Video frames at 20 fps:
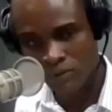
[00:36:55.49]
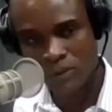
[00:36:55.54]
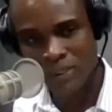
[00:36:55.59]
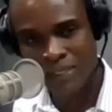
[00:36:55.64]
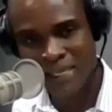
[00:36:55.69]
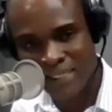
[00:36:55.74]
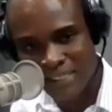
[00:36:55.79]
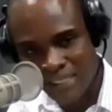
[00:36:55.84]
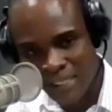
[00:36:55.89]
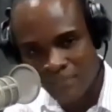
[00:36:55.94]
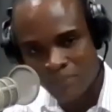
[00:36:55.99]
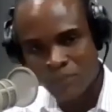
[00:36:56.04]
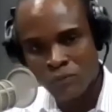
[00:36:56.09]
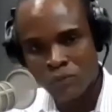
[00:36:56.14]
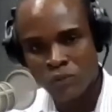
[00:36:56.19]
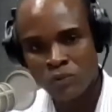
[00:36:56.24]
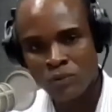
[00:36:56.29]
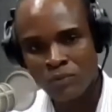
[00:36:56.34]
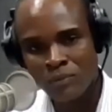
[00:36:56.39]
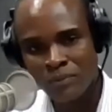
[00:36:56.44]
get them
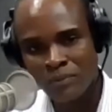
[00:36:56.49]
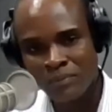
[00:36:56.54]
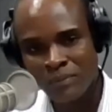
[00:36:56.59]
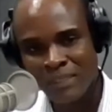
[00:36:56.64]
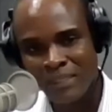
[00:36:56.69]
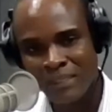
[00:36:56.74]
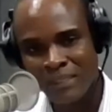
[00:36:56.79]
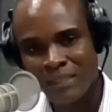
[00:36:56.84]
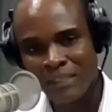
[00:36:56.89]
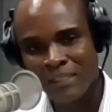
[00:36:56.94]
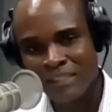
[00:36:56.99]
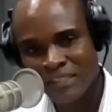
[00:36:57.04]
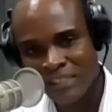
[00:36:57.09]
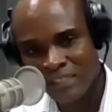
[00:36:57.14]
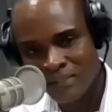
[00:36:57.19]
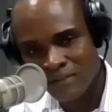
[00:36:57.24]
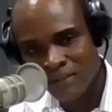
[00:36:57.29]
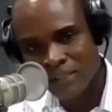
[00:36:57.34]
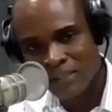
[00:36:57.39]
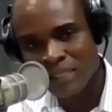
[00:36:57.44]
to
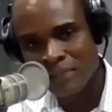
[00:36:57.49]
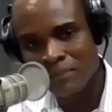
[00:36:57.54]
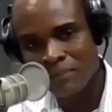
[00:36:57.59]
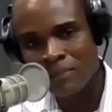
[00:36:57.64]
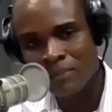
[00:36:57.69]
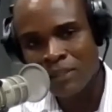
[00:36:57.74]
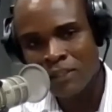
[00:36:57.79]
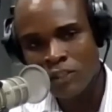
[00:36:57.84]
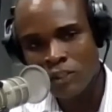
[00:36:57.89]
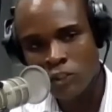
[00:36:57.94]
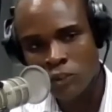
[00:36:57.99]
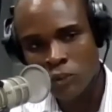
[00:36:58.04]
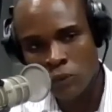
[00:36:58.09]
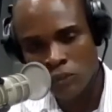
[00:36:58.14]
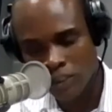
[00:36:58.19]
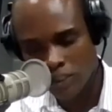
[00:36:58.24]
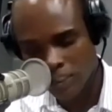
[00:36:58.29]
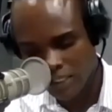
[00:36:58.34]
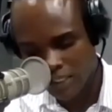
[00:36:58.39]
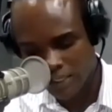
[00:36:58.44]
integrate them
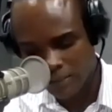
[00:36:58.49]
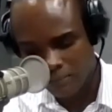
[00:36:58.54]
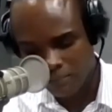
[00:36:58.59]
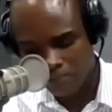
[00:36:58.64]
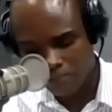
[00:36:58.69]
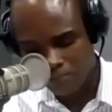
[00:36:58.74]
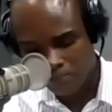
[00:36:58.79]
socially?